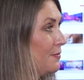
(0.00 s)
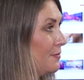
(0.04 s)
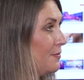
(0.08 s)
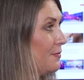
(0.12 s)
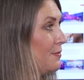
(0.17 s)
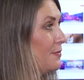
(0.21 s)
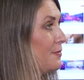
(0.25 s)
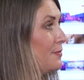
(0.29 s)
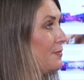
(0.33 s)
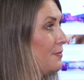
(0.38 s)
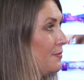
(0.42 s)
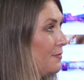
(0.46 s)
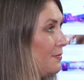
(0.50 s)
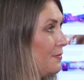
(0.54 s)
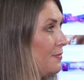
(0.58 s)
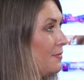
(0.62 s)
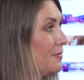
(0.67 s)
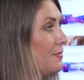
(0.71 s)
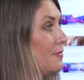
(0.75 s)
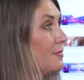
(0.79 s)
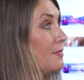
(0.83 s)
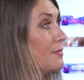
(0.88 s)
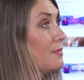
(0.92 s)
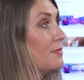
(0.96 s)

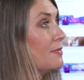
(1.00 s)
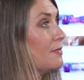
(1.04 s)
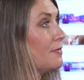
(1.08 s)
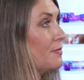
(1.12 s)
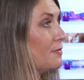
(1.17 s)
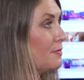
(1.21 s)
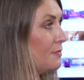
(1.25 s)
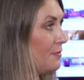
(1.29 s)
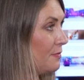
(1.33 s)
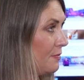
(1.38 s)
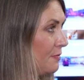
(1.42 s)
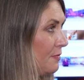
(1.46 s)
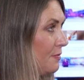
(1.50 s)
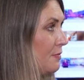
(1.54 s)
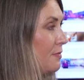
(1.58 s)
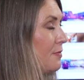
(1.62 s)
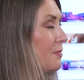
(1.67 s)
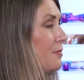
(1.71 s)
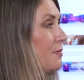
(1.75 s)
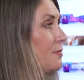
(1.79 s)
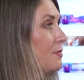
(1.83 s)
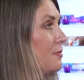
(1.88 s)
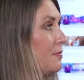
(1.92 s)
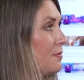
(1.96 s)

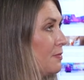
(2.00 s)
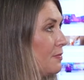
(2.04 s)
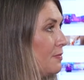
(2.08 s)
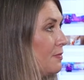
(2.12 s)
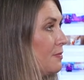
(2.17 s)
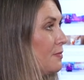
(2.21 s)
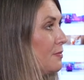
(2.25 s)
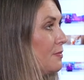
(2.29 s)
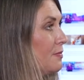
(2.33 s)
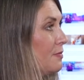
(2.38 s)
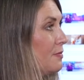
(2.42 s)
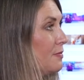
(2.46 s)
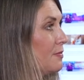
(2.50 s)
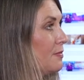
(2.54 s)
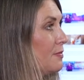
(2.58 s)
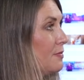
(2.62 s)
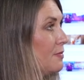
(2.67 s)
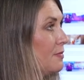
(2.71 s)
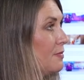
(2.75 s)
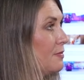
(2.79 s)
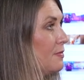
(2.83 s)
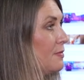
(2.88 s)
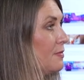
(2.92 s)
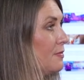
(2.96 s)

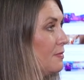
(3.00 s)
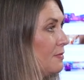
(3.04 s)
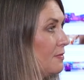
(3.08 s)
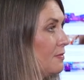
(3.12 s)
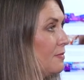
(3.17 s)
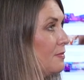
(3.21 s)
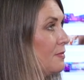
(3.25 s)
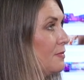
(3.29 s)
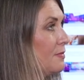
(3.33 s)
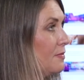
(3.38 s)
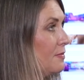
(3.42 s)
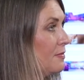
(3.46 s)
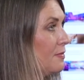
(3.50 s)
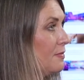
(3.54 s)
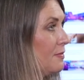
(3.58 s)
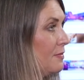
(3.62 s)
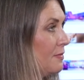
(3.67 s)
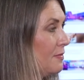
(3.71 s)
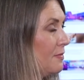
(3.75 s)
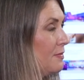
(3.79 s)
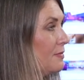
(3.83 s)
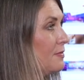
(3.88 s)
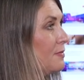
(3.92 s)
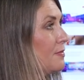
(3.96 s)

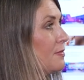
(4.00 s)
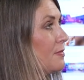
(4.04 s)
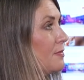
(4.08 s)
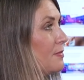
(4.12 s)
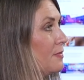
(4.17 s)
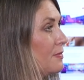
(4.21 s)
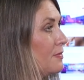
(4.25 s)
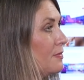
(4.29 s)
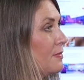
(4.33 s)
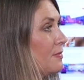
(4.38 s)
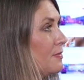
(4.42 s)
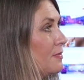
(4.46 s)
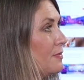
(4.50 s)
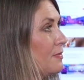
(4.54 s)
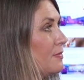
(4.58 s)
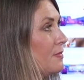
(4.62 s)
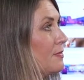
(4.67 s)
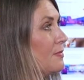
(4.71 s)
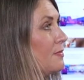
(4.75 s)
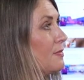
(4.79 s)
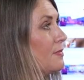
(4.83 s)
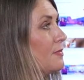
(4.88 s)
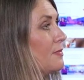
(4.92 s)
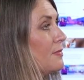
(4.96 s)

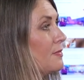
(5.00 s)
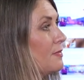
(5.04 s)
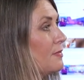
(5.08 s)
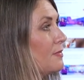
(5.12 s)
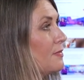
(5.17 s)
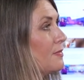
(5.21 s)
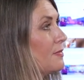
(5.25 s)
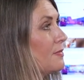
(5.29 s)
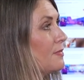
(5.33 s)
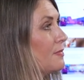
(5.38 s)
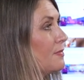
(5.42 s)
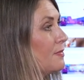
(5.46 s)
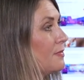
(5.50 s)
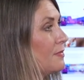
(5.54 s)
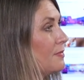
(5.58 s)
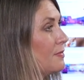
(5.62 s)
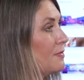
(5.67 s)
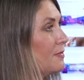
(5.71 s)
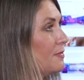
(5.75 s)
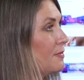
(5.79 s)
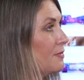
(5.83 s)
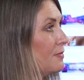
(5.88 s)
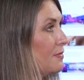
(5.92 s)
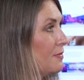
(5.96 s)

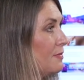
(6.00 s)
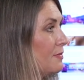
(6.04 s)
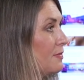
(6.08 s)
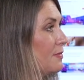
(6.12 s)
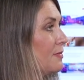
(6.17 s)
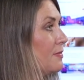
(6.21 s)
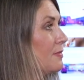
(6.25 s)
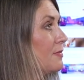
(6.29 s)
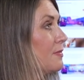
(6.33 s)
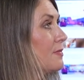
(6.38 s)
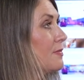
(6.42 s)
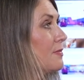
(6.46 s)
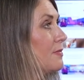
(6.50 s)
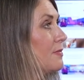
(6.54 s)
The person shown says nothing.